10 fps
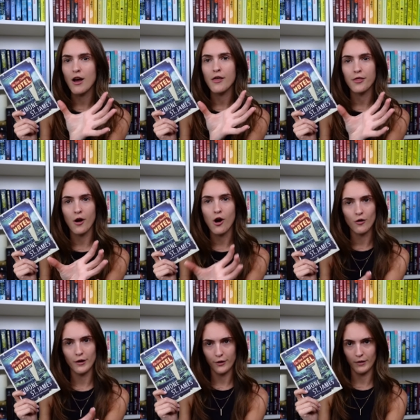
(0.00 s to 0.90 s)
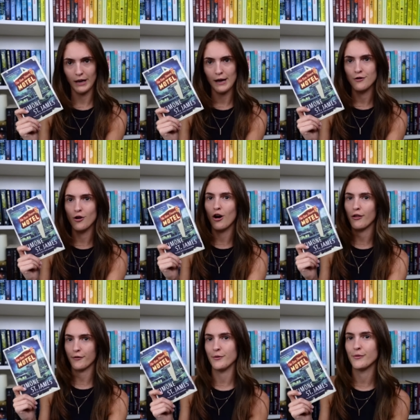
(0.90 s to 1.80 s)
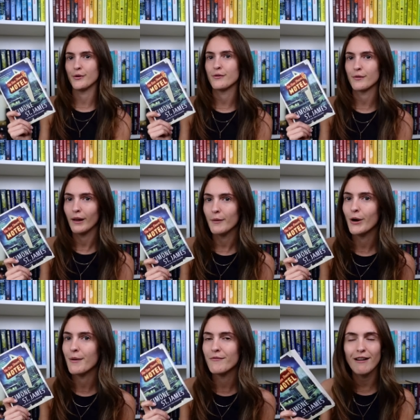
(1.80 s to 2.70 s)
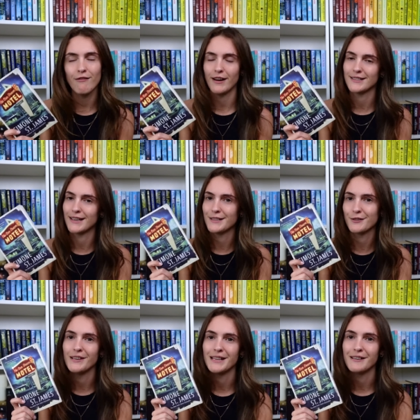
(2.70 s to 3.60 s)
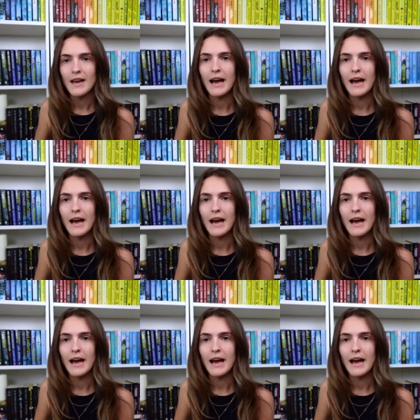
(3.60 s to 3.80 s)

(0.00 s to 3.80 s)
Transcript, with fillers: a th horror thriller not a through and through thriller but i'm very very excited to read it